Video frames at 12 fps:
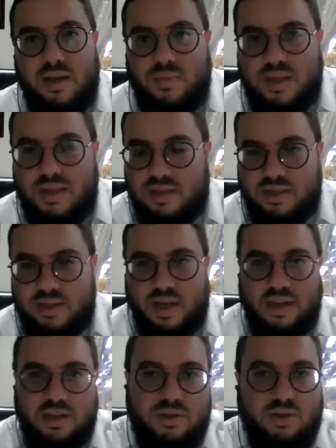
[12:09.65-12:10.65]
But this is all
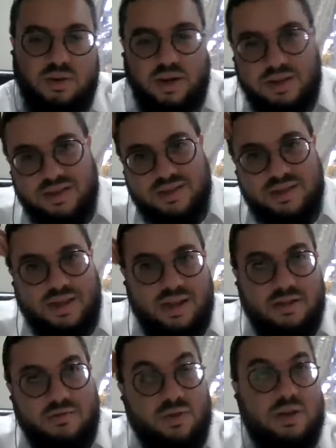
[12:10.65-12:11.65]
in the Torah. This is all
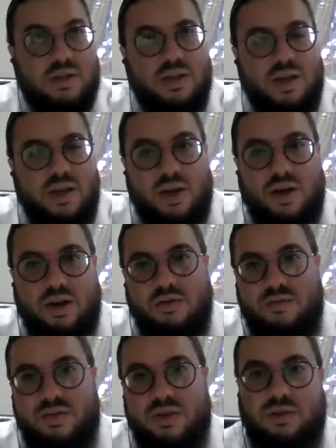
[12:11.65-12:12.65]
avodah
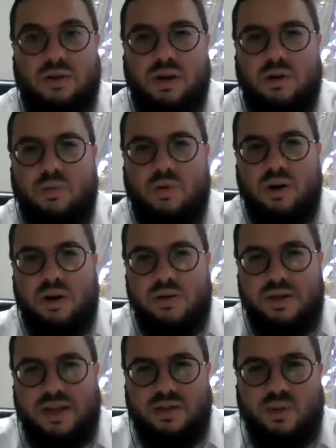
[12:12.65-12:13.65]
of the Torah, where
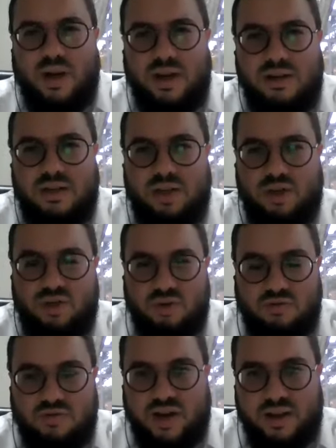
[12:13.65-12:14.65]
that's why
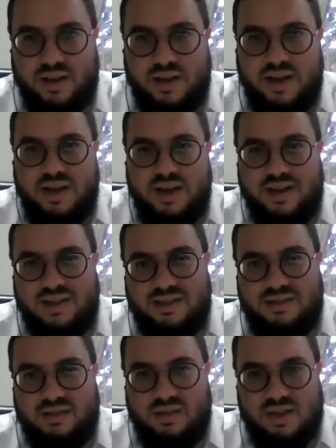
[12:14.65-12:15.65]
teshuva
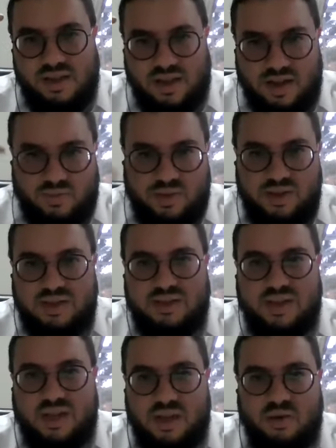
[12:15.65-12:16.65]
is
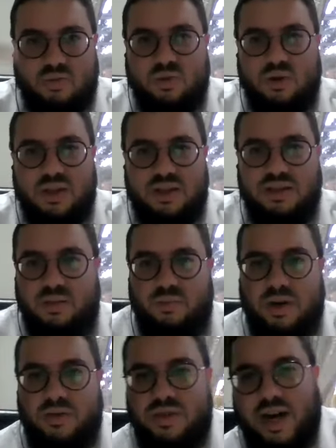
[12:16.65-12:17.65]
kabbalistically the world that is
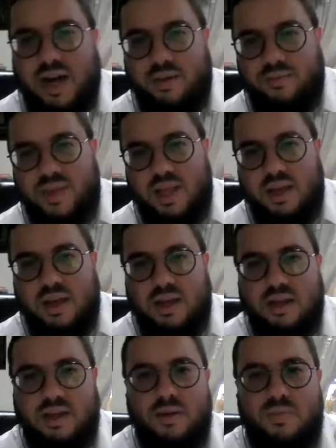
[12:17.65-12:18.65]
above time
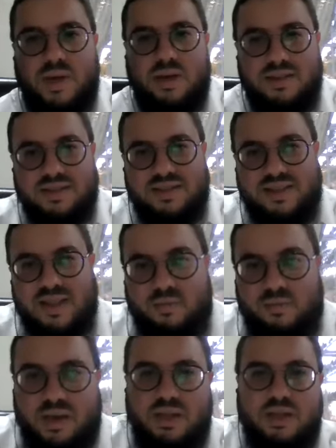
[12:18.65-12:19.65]
okay because it's the
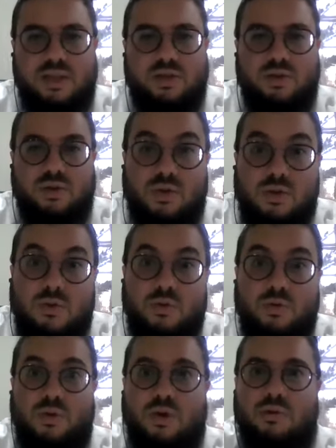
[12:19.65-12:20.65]
ability to
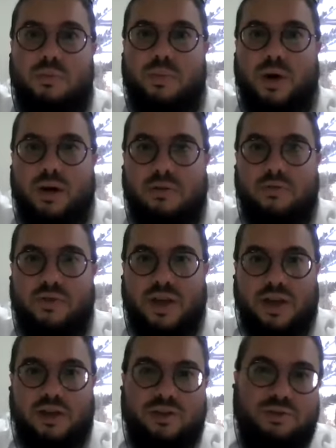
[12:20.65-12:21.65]
go above
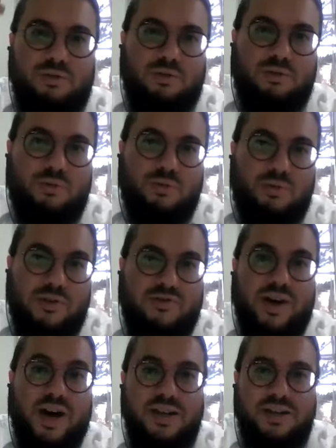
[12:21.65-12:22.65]
and to
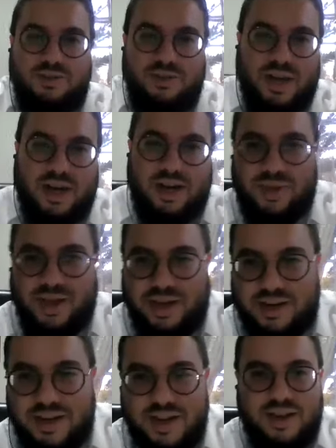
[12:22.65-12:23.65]
revise your timeline
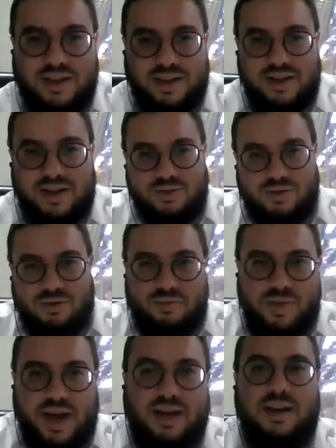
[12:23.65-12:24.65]
you need to go
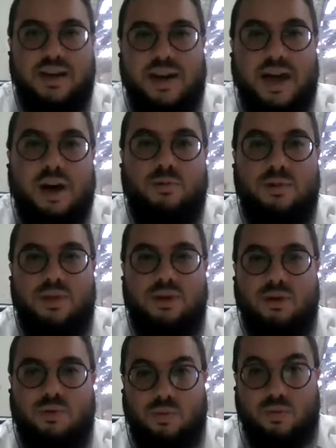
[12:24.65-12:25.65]
back and now with
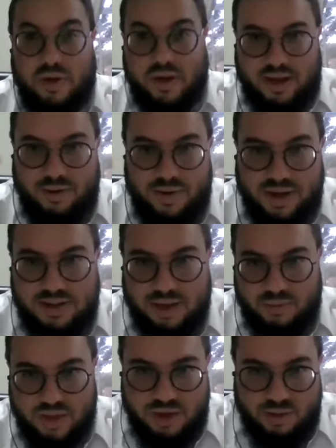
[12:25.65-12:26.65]
your charata
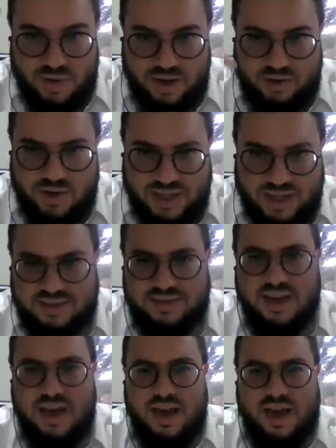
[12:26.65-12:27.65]
with your regrets
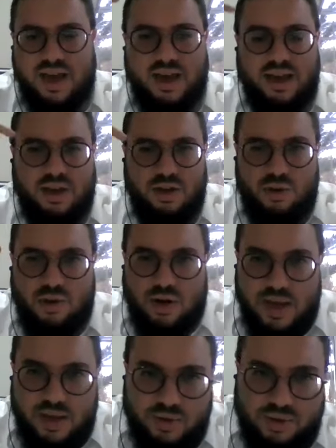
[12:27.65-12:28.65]
and you are
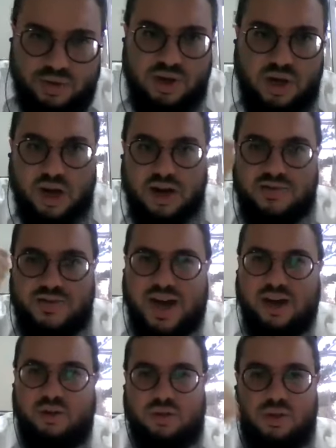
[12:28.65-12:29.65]
able to carve
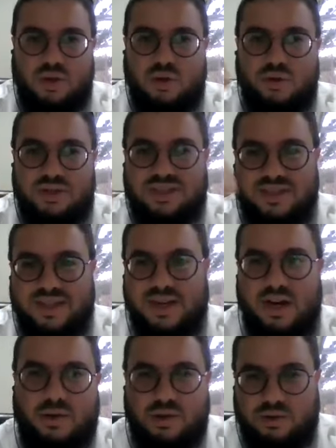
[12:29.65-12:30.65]
out those
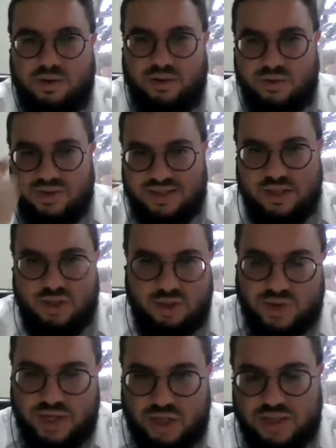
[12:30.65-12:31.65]
scenarios those
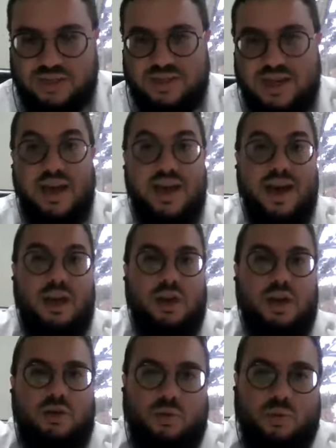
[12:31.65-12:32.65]
situations and you
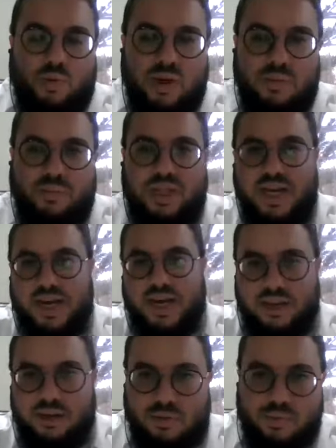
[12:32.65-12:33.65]
need to
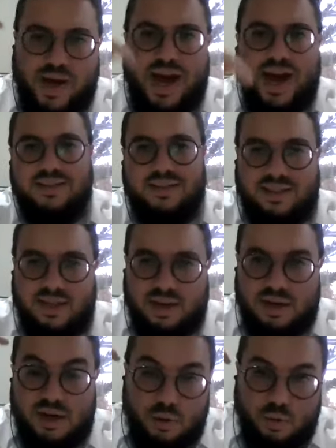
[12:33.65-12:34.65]
replay your past
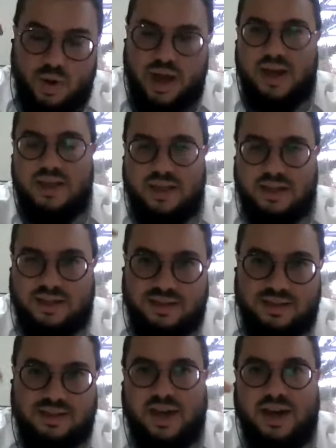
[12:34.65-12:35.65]
in a way that
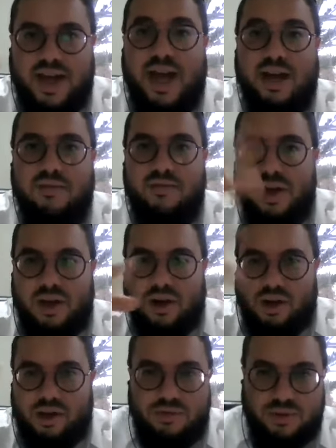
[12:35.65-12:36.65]
does not have
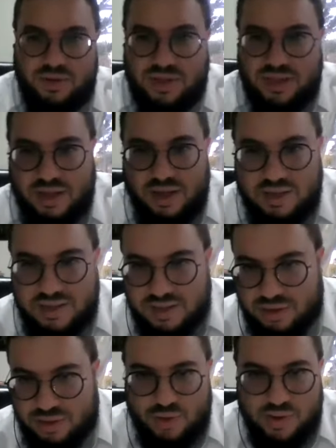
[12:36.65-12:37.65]
all of those uh,
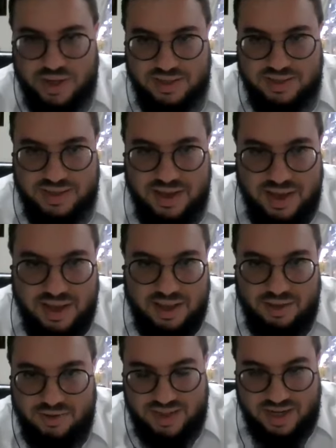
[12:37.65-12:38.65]
stories
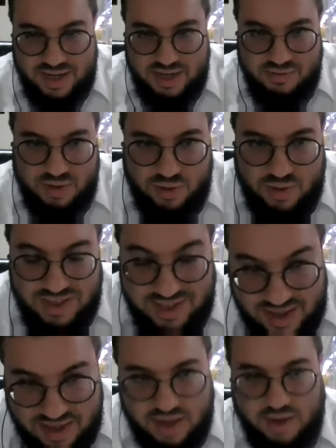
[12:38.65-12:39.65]
those negative stories
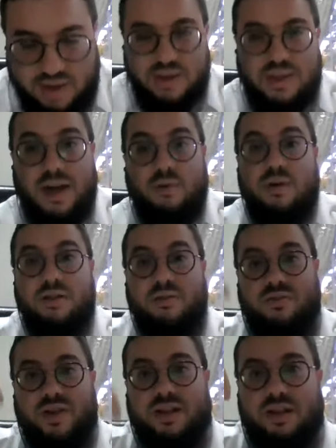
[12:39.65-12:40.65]
in there and that will
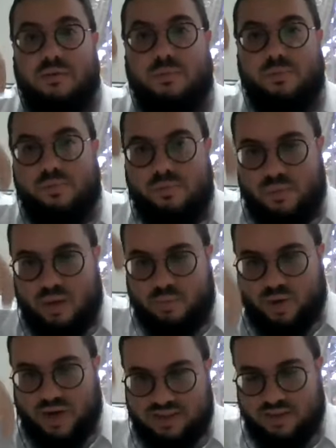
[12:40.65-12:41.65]
affect the the
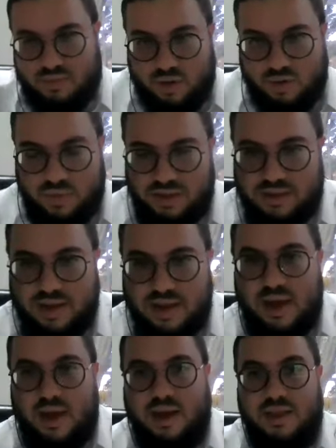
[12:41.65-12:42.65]
present moment
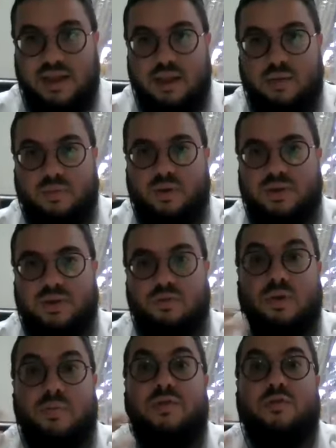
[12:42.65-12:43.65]
and then the person
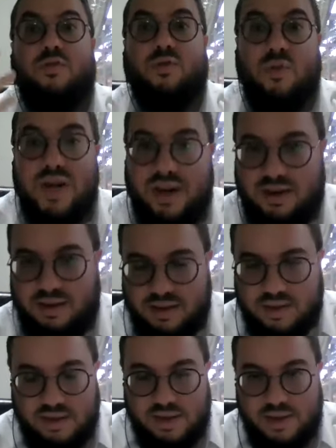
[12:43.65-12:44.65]
will be freed
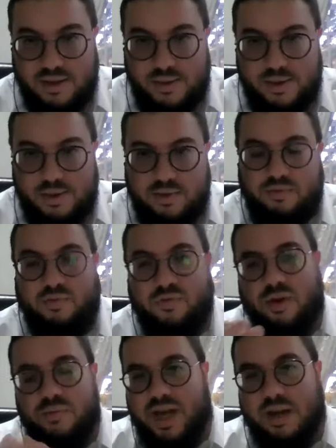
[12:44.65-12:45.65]

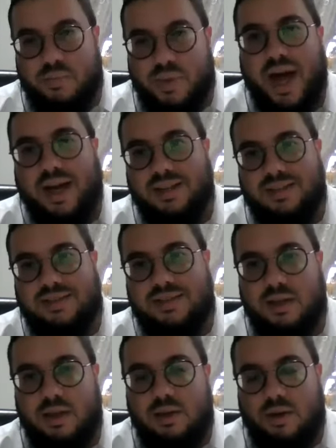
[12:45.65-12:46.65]
from that past
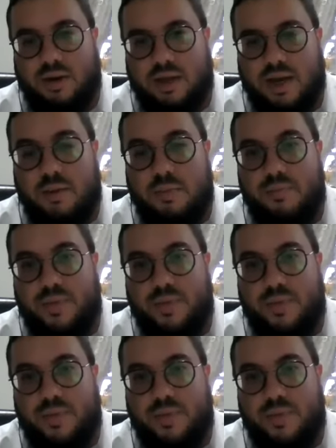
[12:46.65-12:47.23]
Okay,